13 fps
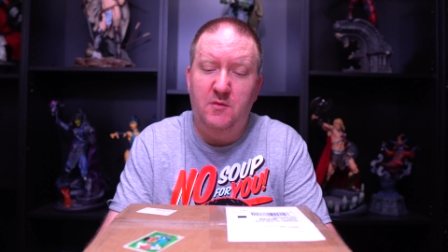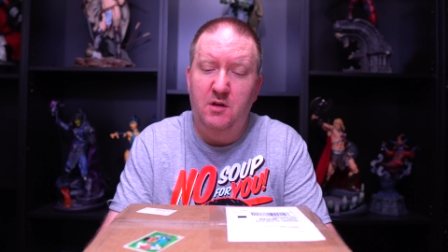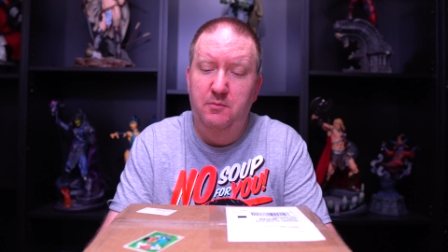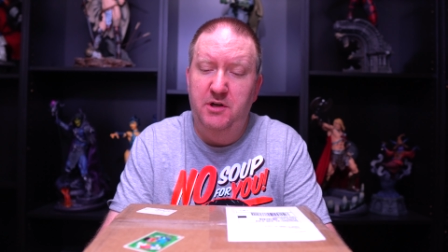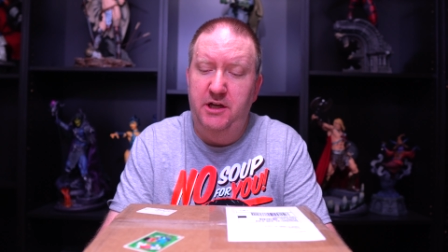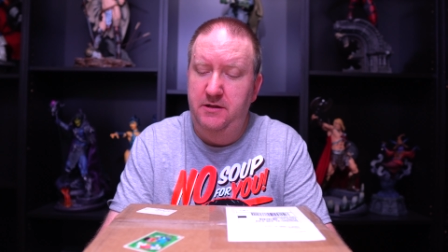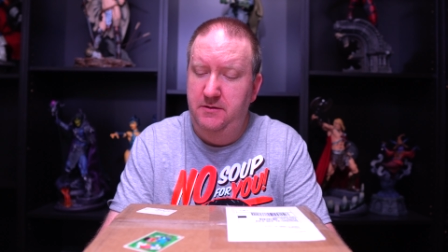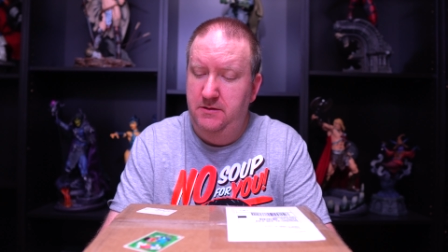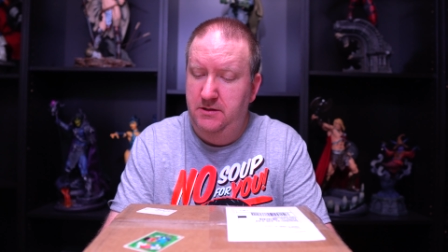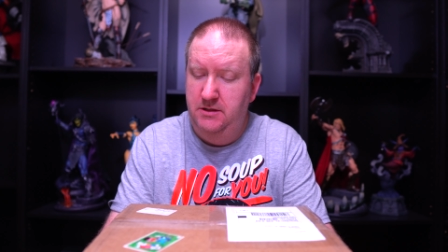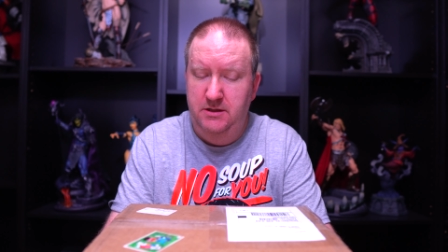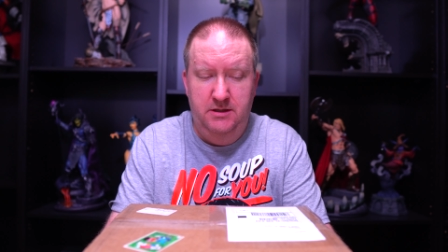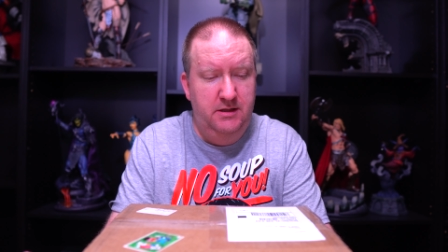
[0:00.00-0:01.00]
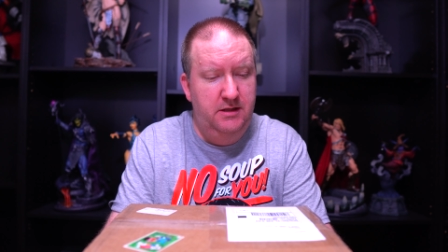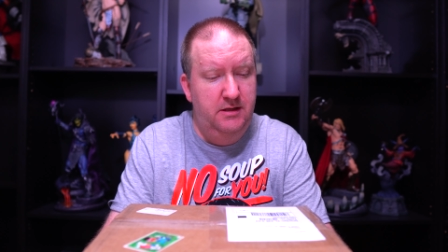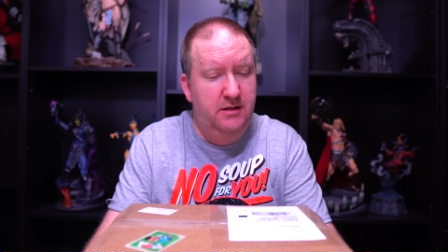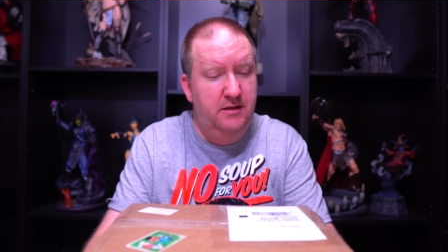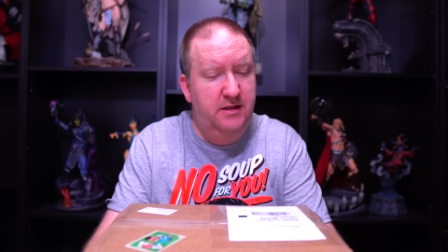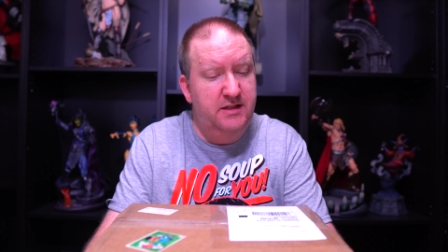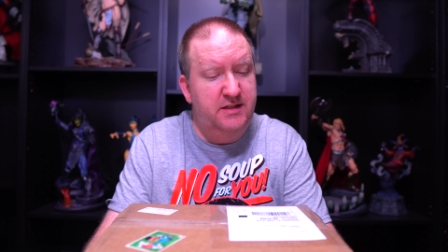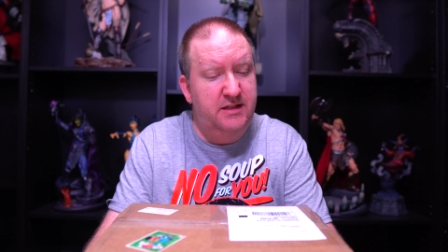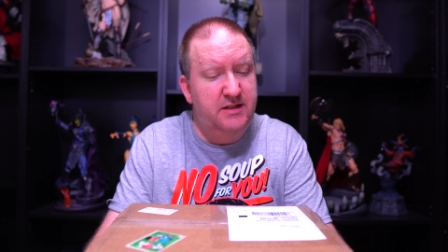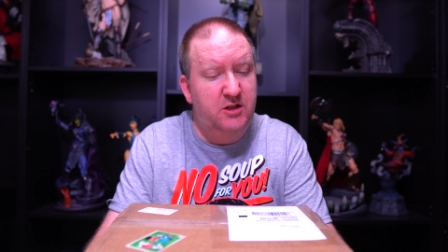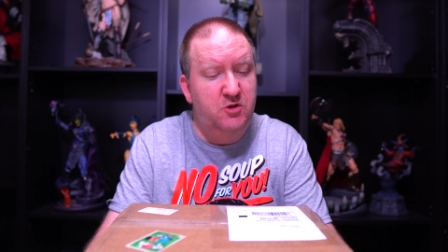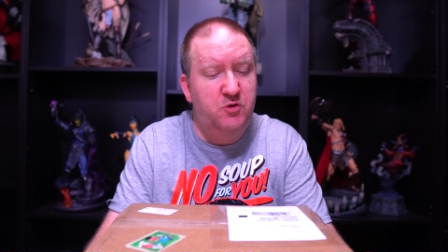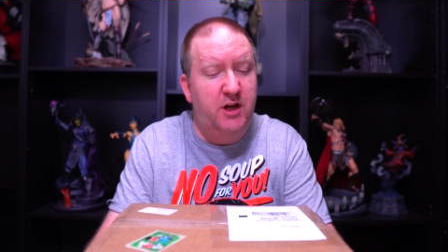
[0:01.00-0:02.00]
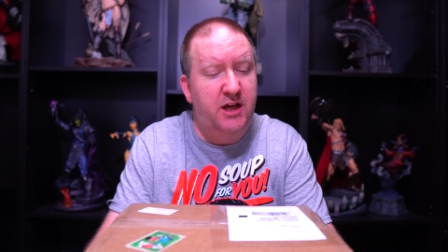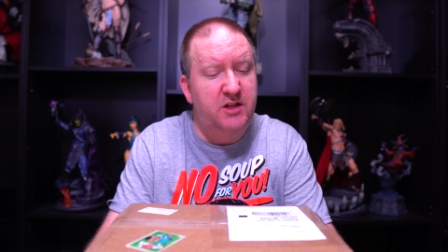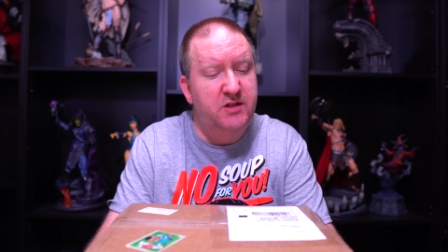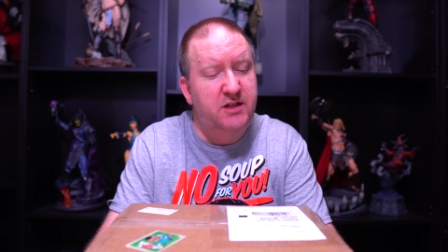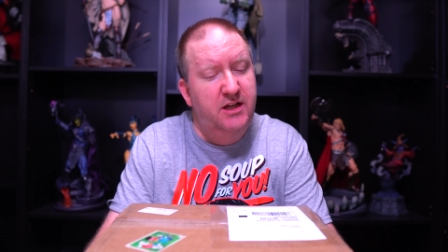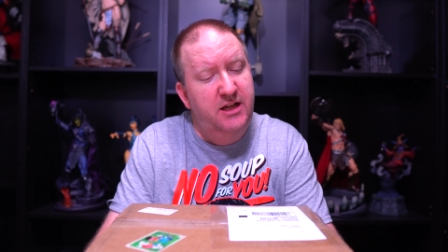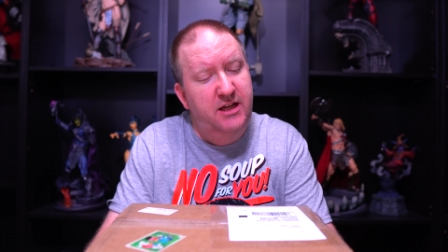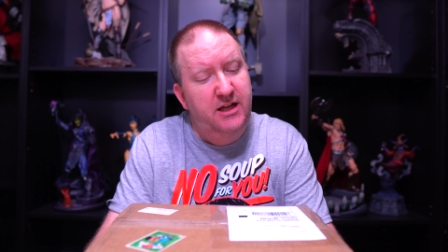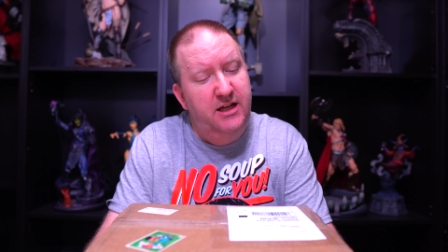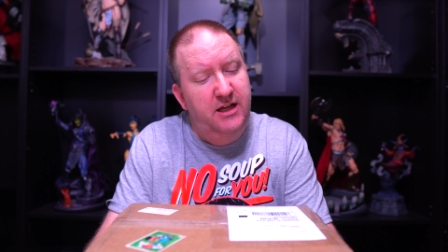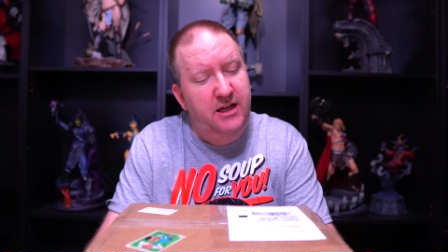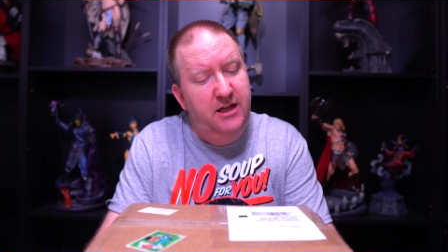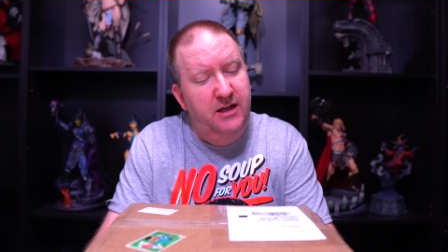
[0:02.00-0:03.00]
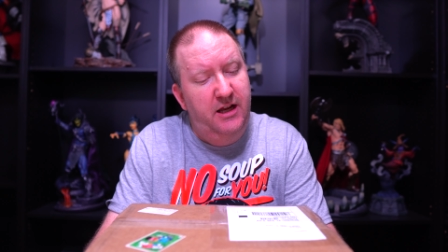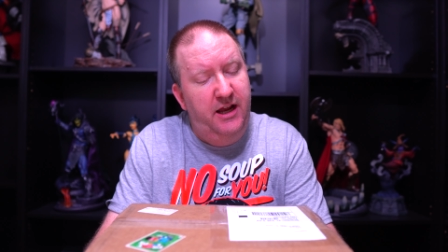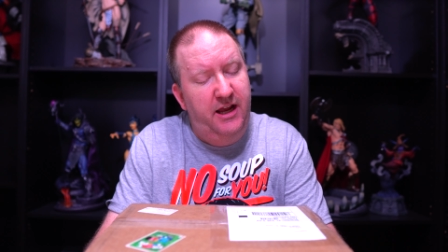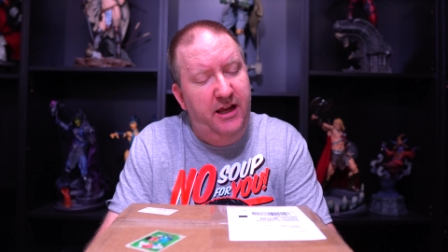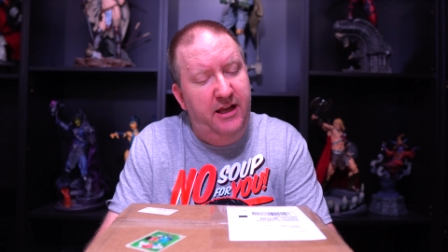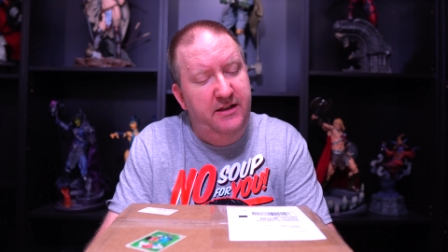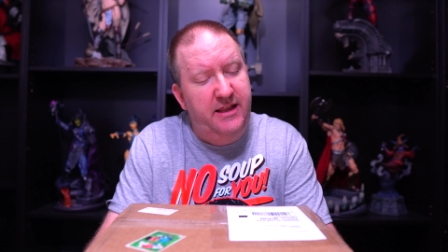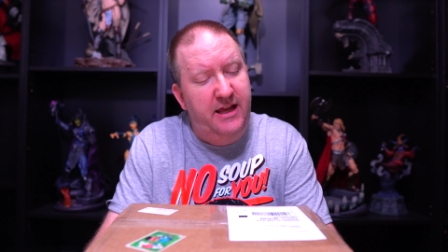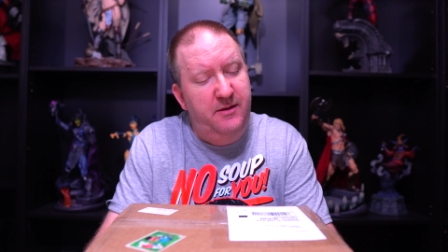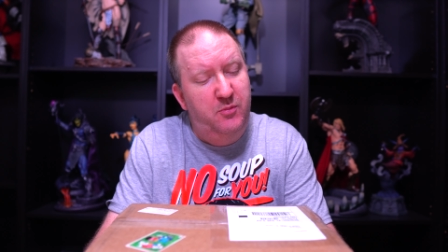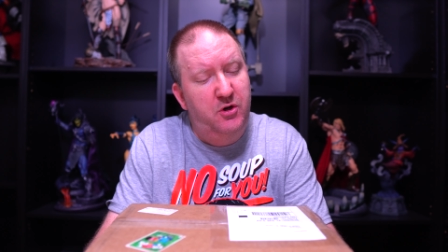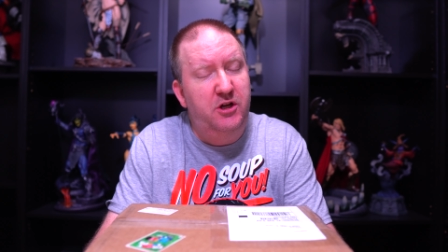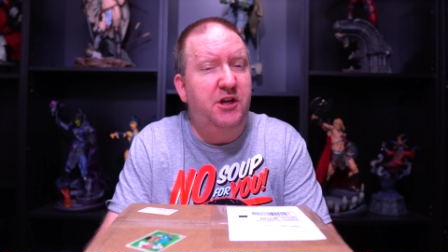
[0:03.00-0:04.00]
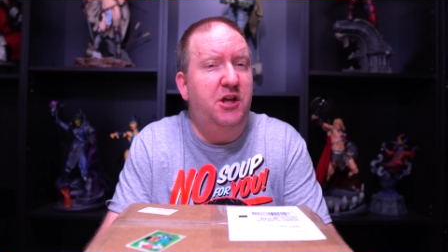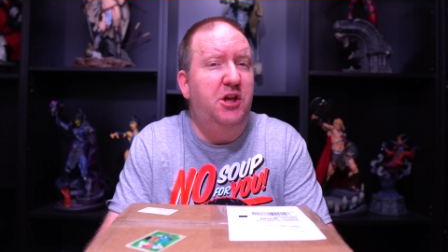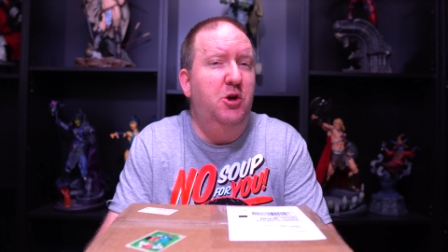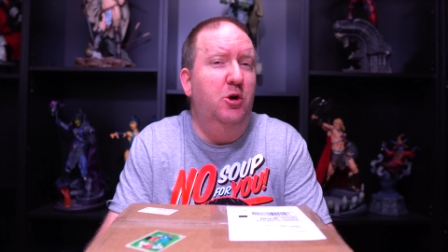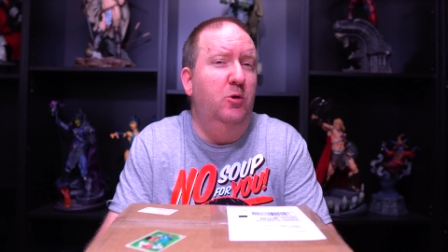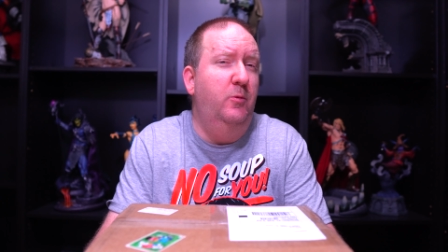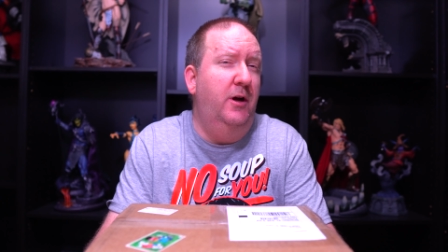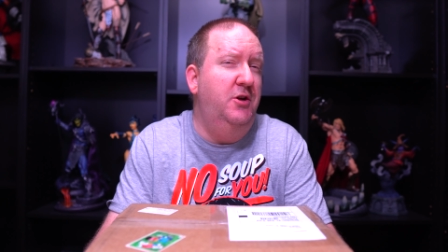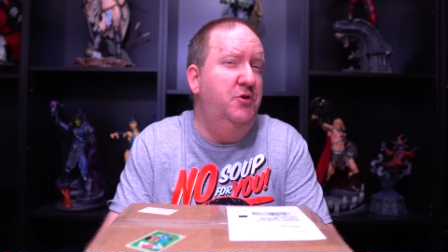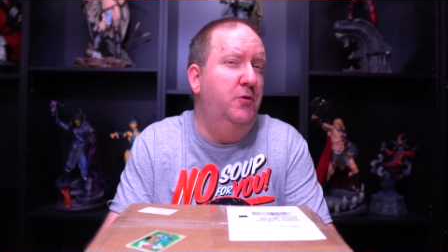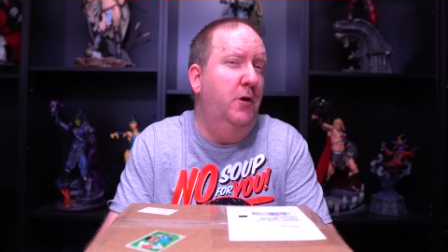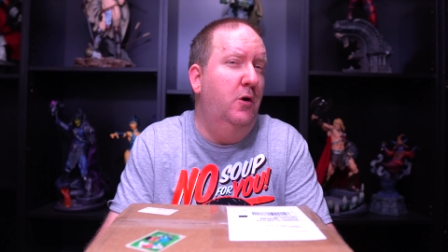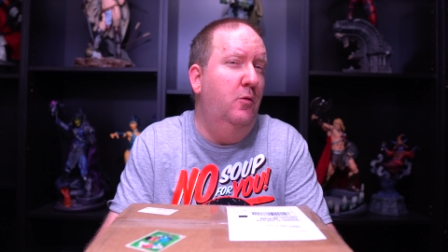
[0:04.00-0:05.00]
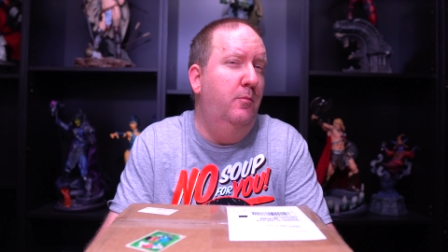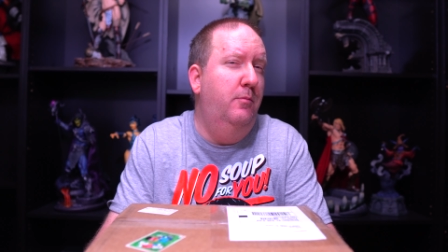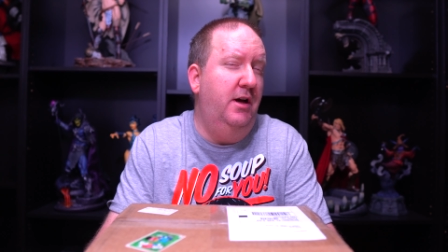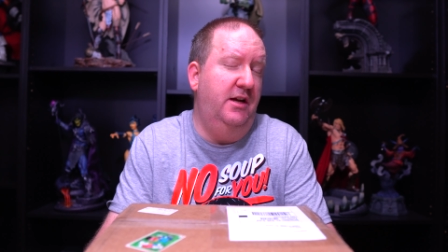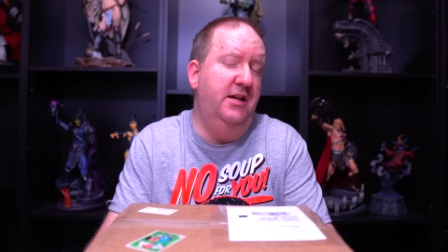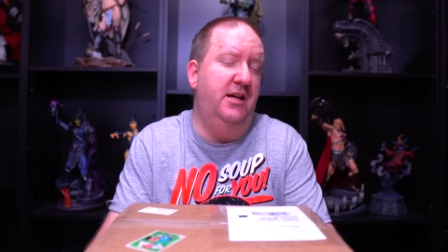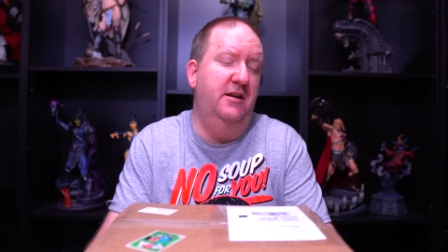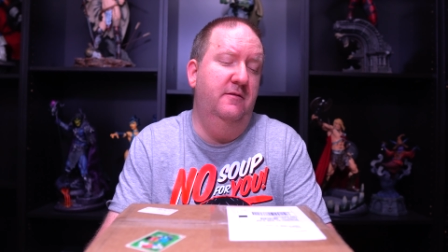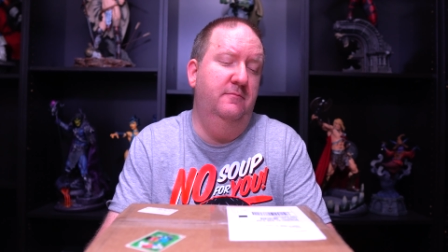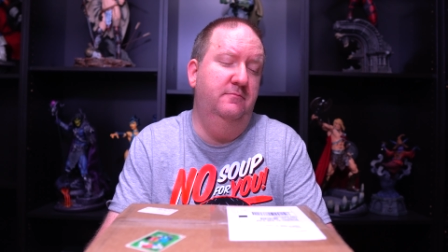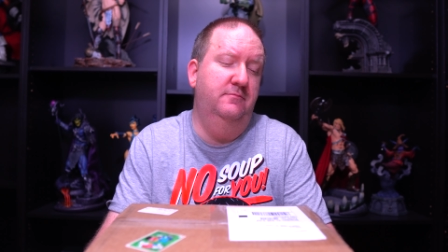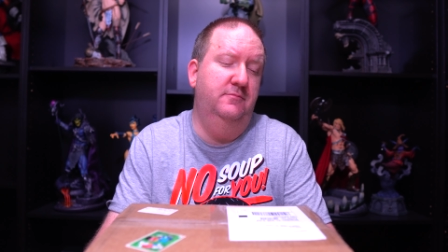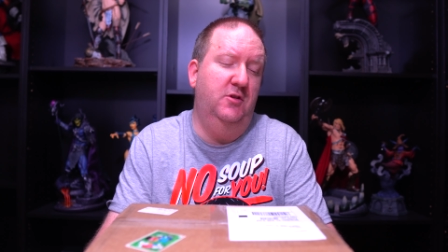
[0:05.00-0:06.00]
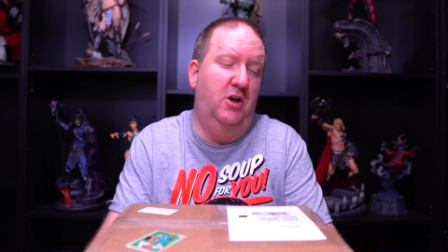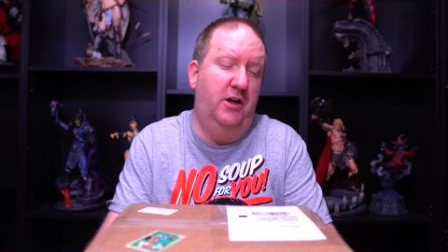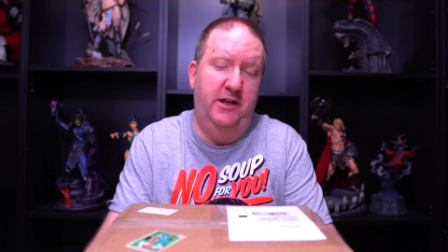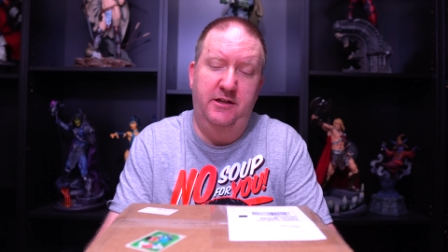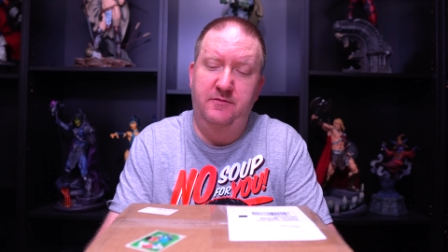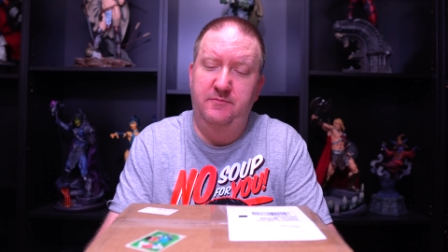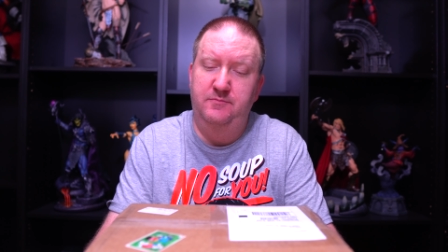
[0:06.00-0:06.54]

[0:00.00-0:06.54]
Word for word: But this is addressed and they put your retro buddy on it.